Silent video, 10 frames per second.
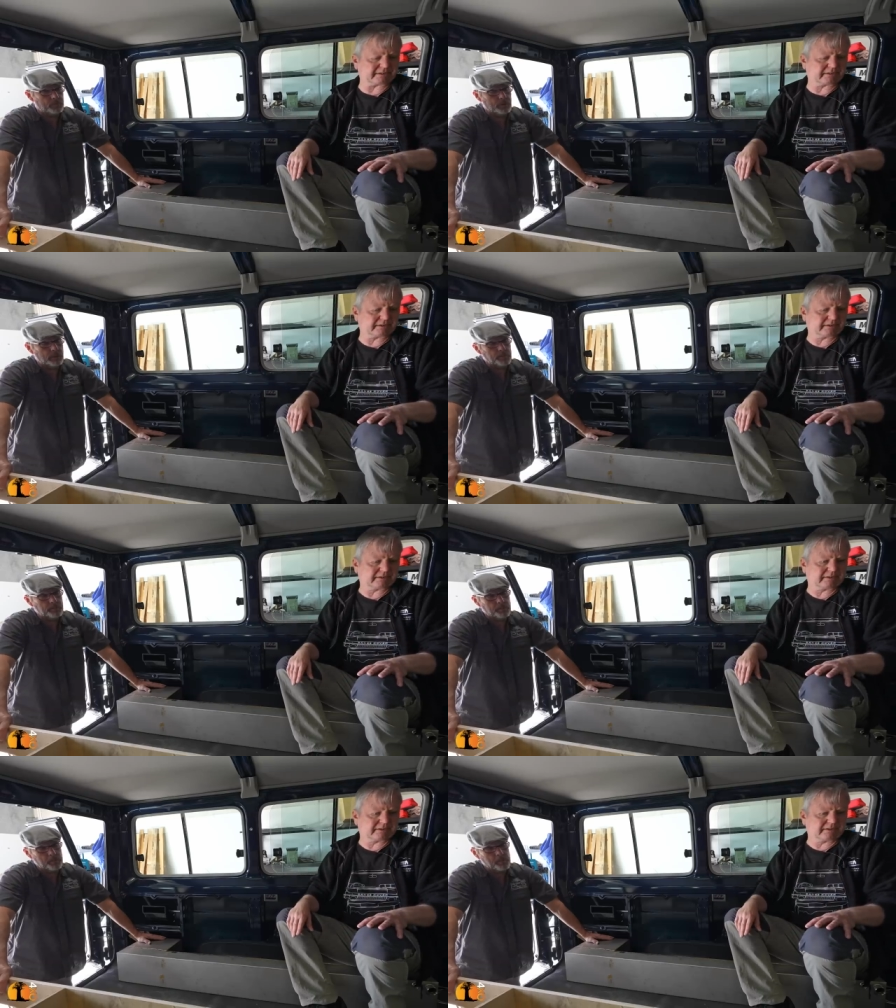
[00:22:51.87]
Yeah.
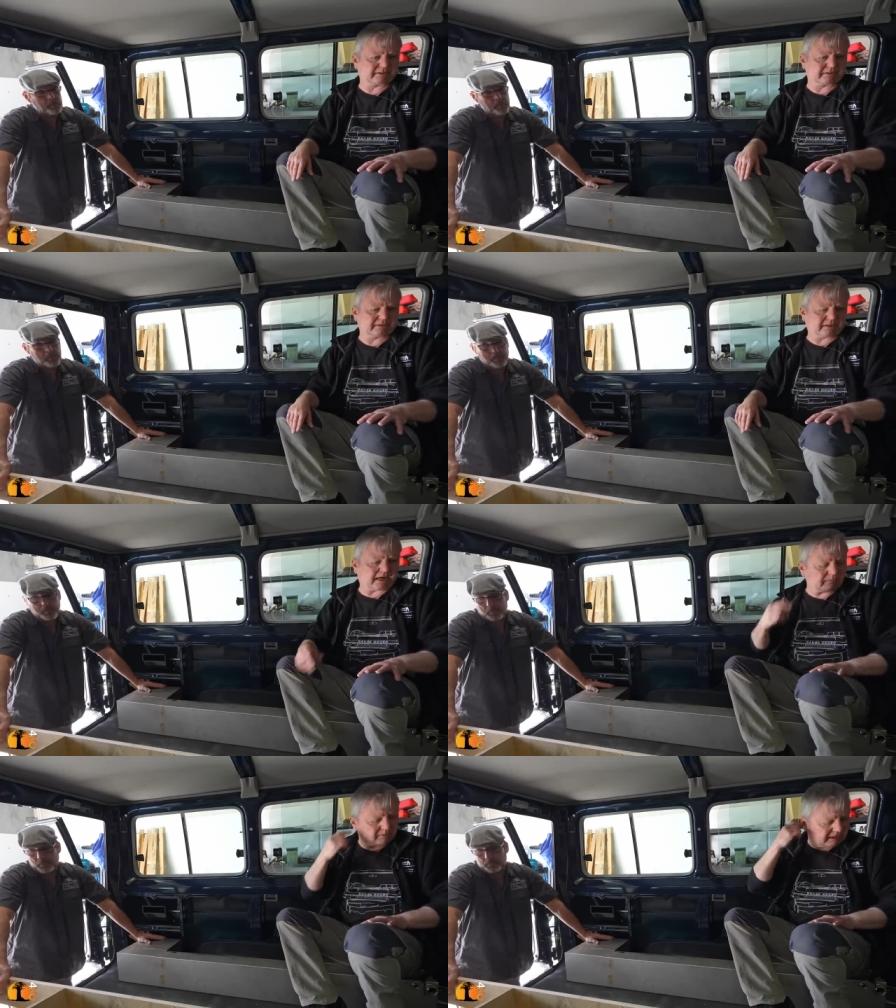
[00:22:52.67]

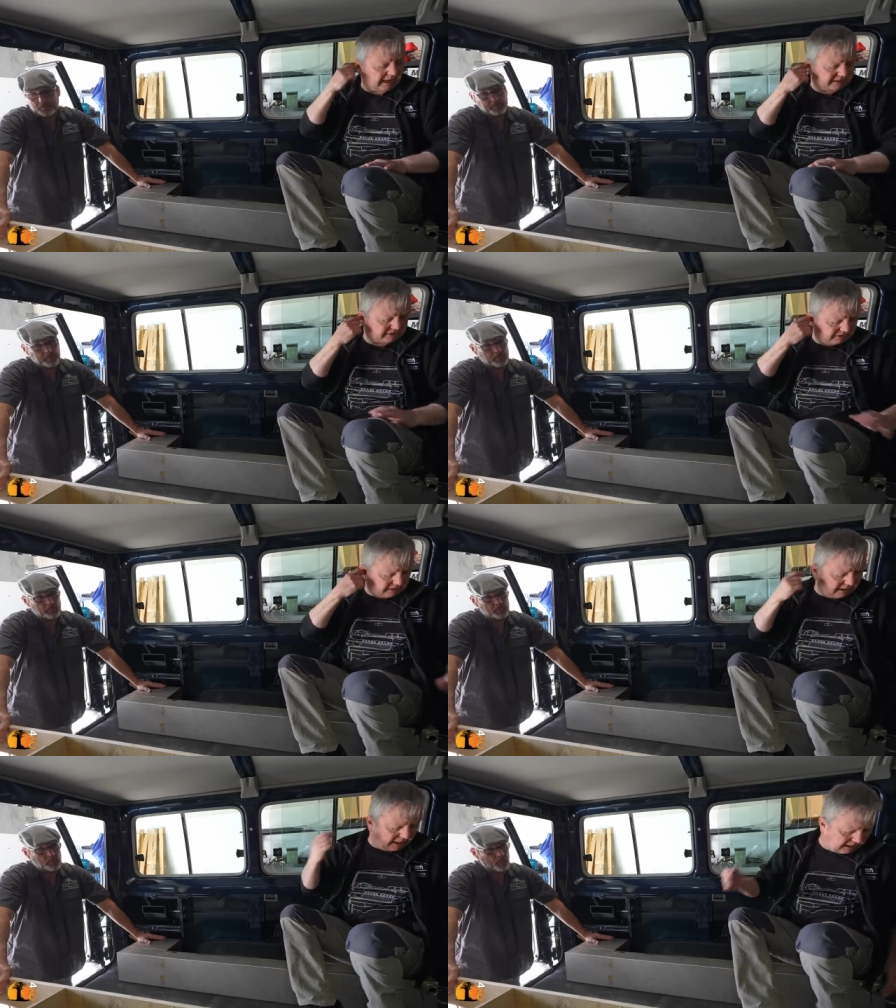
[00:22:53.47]
I would like to,
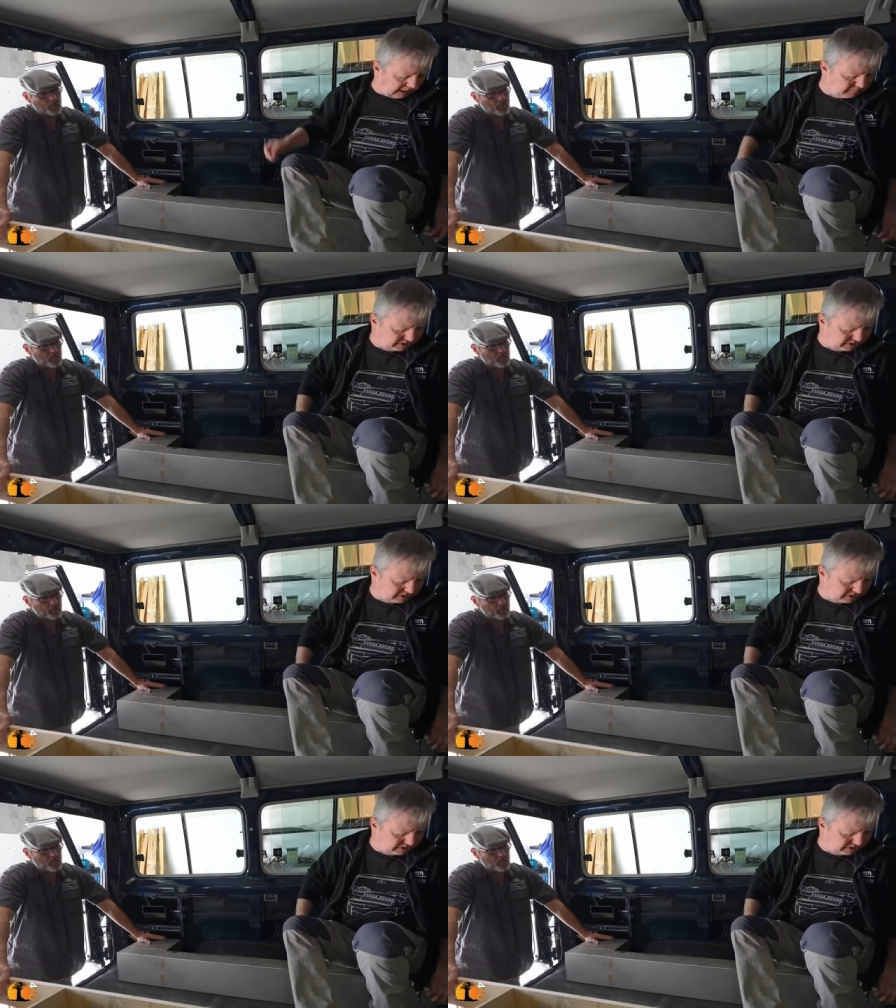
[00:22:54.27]
I, am